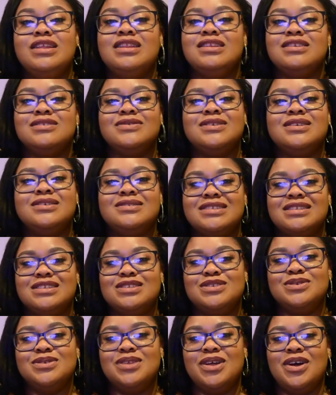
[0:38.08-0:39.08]
this video isn't
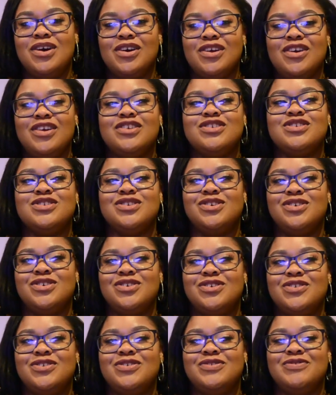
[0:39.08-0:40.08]
too long,
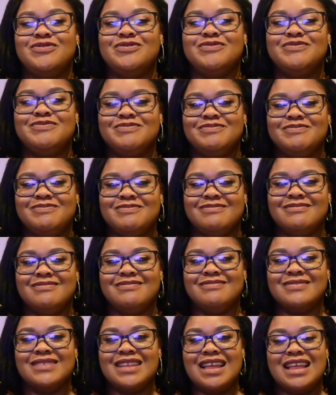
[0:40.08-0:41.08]
so
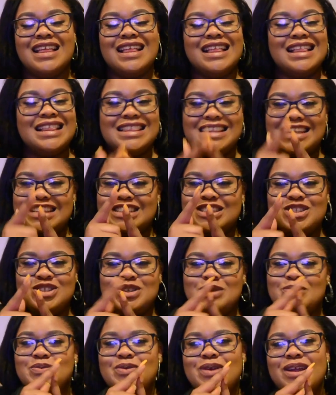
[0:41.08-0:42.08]
let's
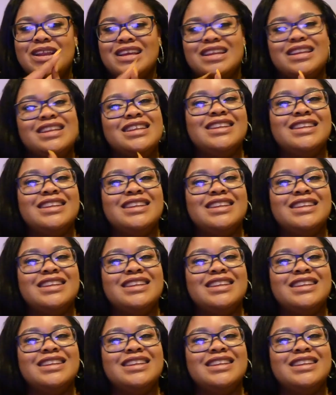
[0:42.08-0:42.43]
jump right in.